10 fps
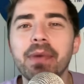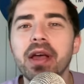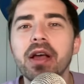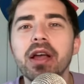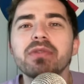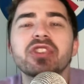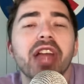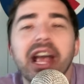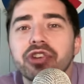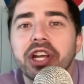It was
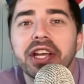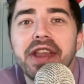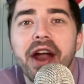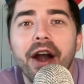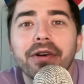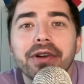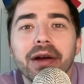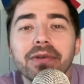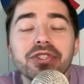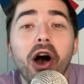electric in there.
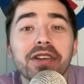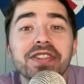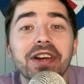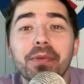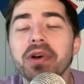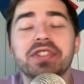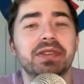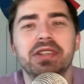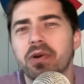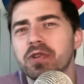It was awesome. It wasn't,
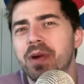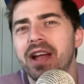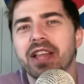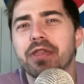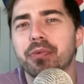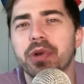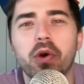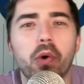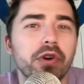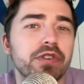you know, it was probably like three
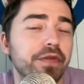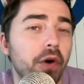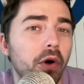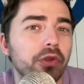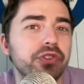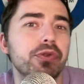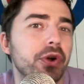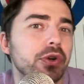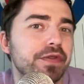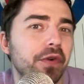quarters full, two
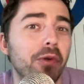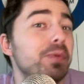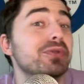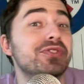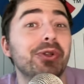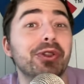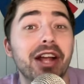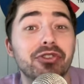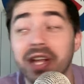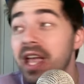thirds full, but it was still
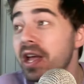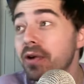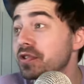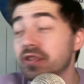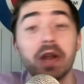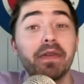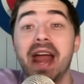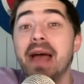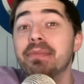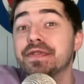electric. It was as good of an
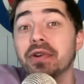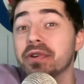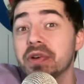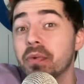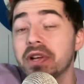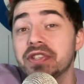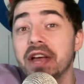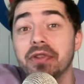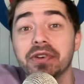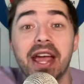atmosphere as it was the
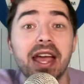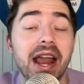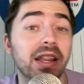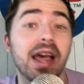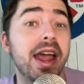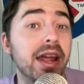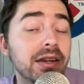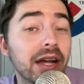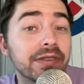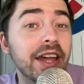other day in LA.
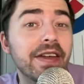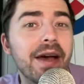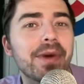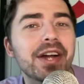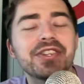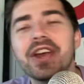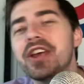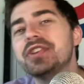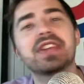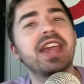I'll tell you that much.
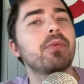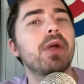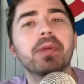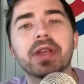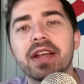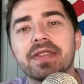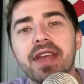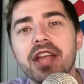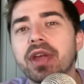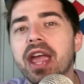You just can't replicate
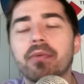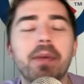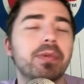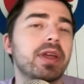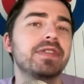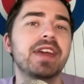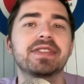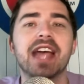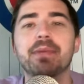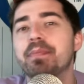that. You can't replicate that
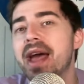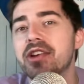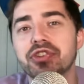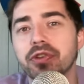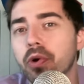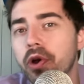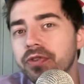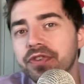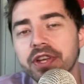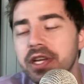type of passion and
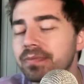loyalty.